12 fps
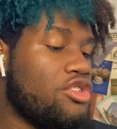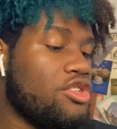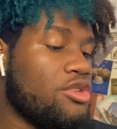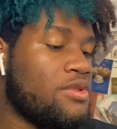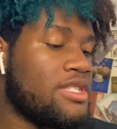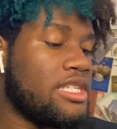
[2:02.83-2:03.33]

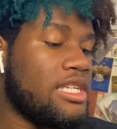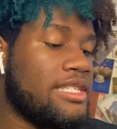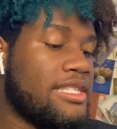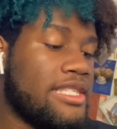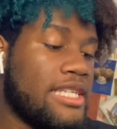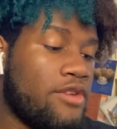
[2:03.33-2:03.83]
Juicy
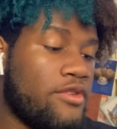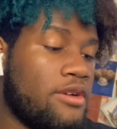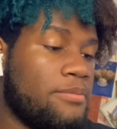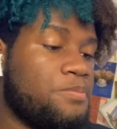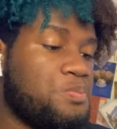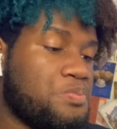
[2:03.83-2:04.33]

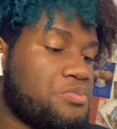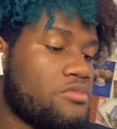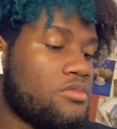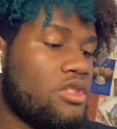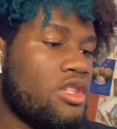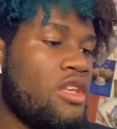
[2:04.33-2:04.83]

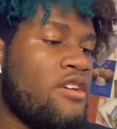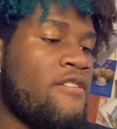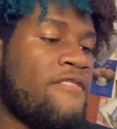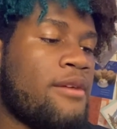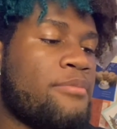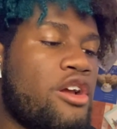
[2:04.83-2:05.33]
Serum
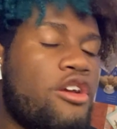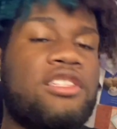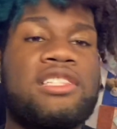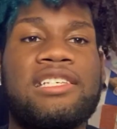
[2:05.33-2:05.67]
from Earth to